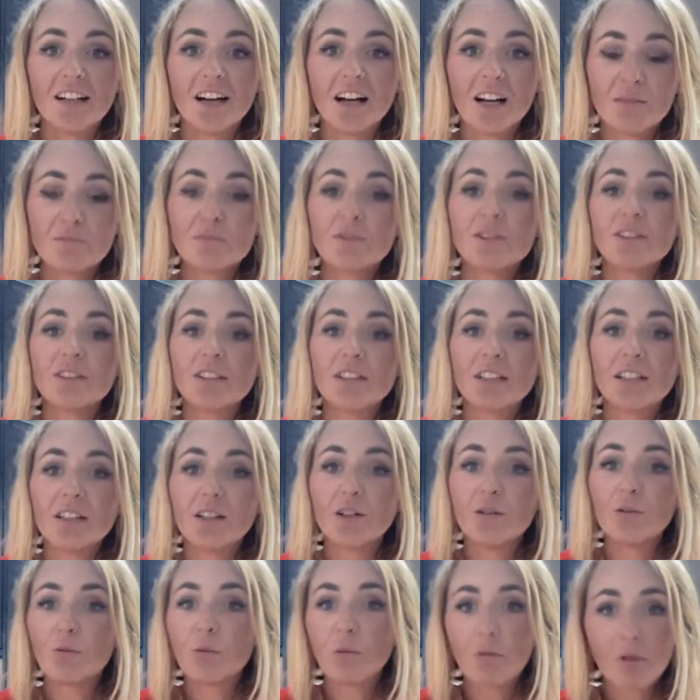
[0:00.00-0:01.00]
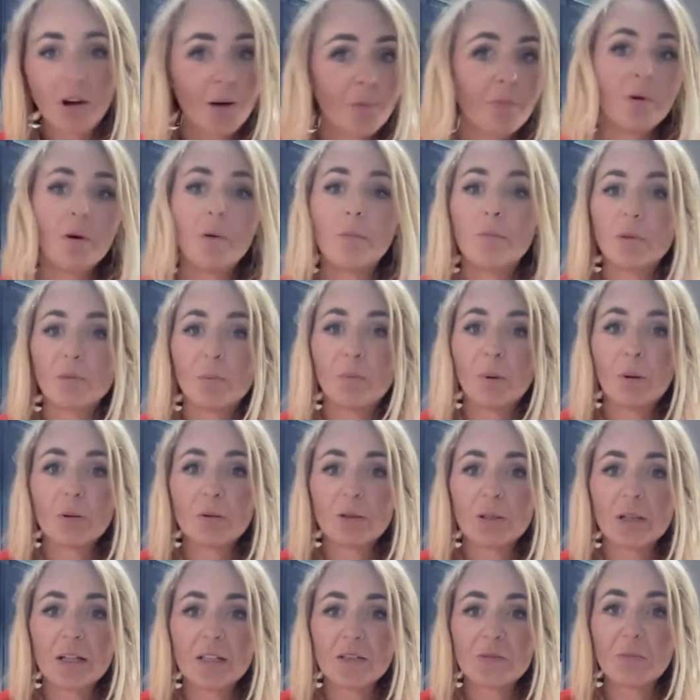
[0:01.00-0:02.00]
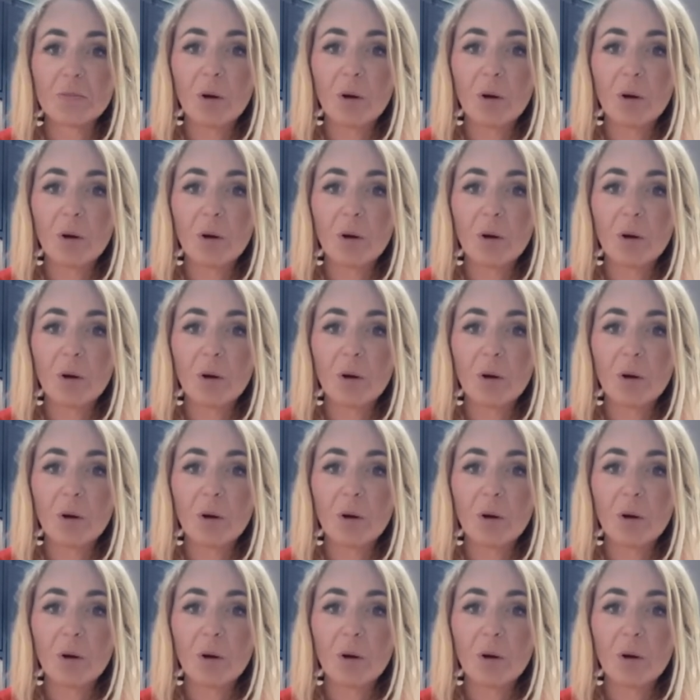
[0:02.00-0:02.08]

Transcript: I'm going to wrap up the podcast.